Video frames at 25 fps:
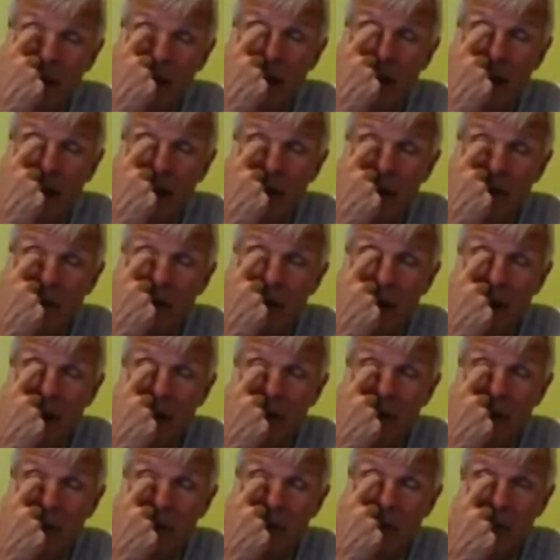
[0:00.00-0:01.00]
and
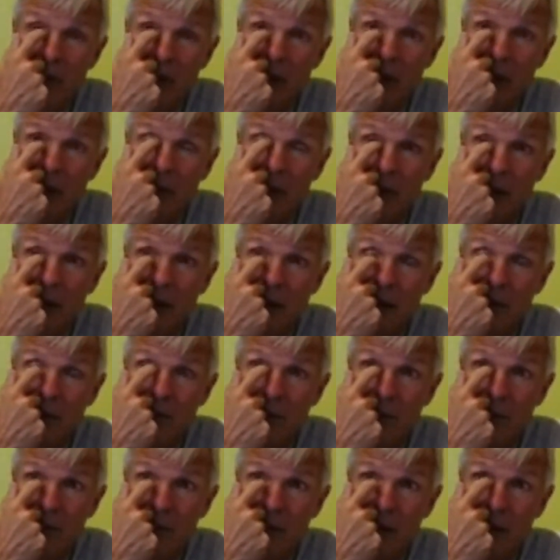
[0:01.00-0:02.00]
that
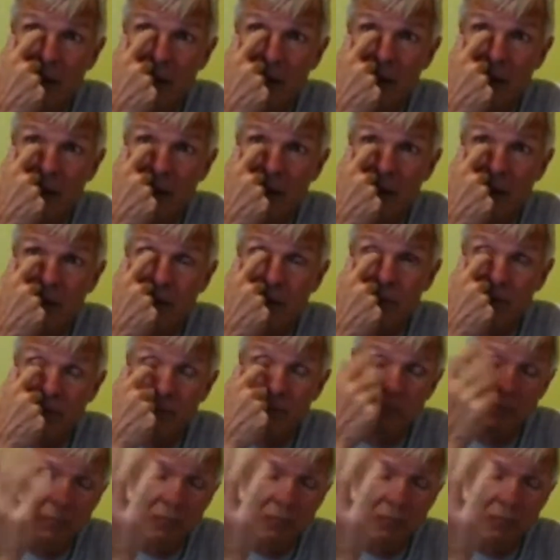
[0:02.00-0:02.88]
live